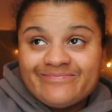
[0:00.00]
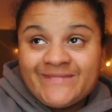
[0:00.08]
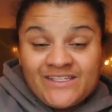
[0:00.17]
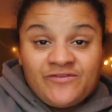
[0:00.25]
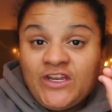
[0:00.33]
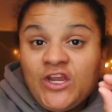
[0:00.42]

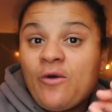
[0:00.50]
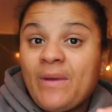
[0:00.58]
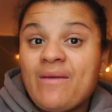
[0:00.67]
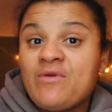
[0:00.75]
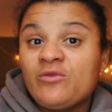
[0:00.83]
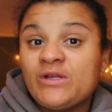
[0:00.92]
This video
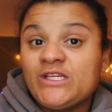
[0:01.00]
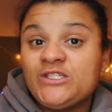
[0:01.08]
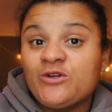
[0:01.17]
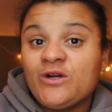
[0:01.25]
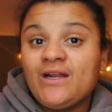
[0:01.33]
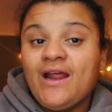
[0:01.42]
might be really
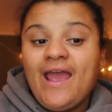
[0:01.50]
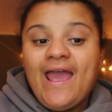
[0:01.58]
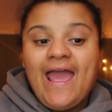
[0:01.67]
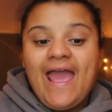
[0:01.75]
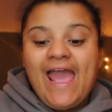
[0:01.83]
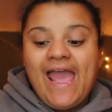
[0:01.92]
short
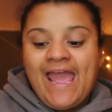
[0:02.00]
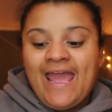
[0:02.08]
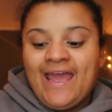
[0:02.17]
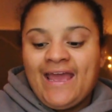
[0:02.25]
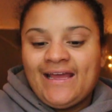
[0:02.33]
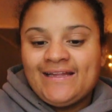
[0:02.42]

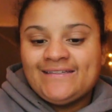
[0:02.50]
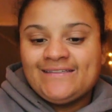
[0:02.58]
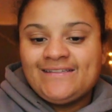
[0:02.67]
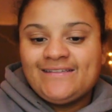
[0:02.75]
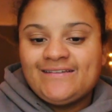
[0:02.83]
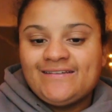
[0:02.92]

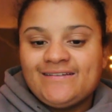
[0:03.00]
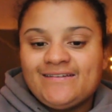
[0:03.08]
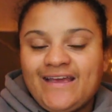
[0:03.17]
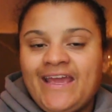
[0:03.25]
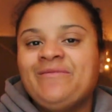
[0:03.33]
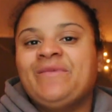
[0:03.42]
and
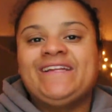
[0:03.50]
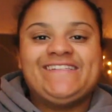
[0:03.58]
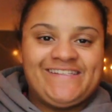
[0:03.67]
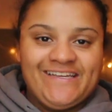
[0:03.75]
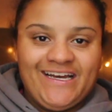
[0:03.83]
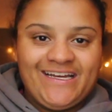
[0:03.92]
it might
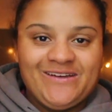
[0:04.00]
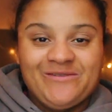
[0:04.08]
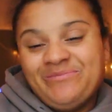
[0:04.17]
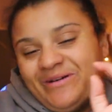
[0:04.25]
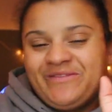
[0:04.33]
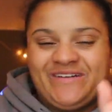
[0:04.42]
suck
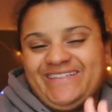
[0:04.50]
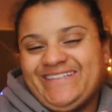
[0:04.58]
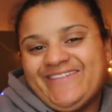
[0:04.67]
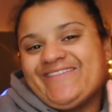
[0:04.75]
but we're,